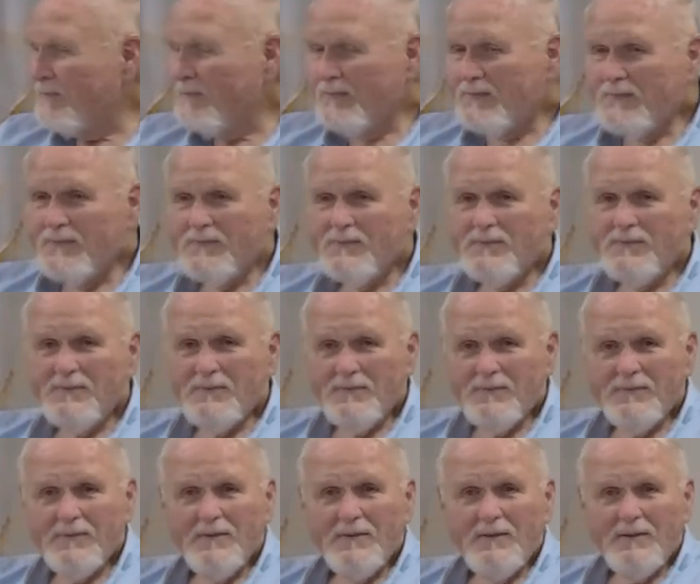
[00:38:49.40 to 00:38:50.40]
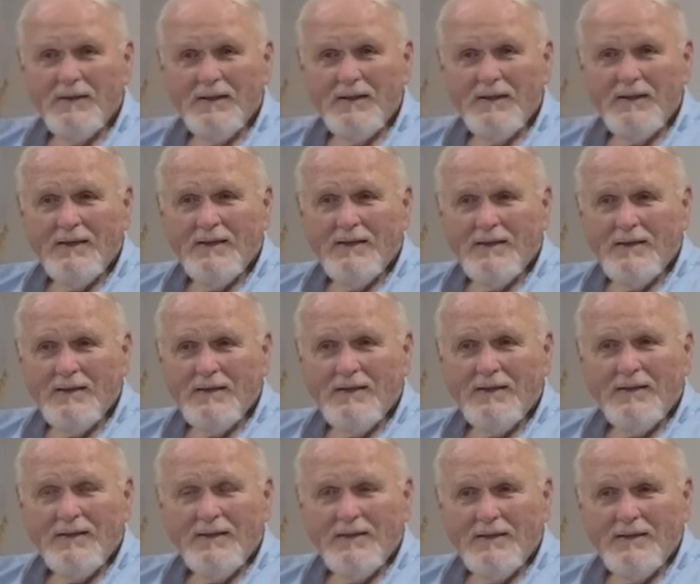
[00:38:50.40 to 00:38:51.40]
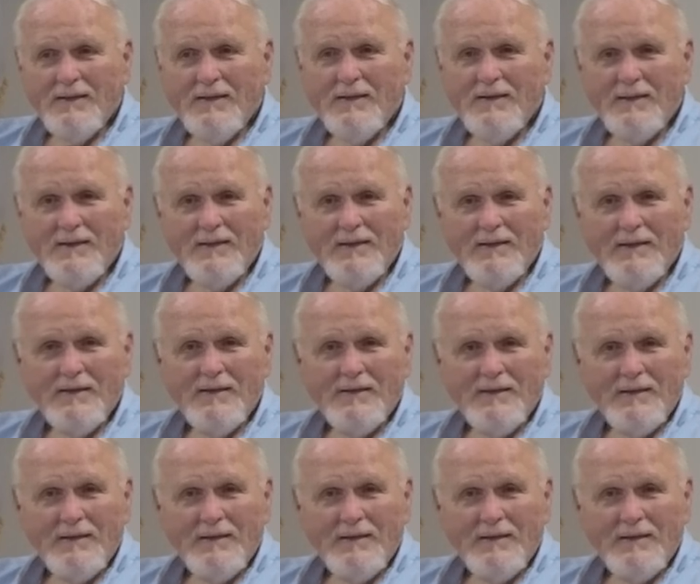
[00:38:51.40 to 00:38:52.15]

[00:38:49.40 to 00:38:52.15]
(silence)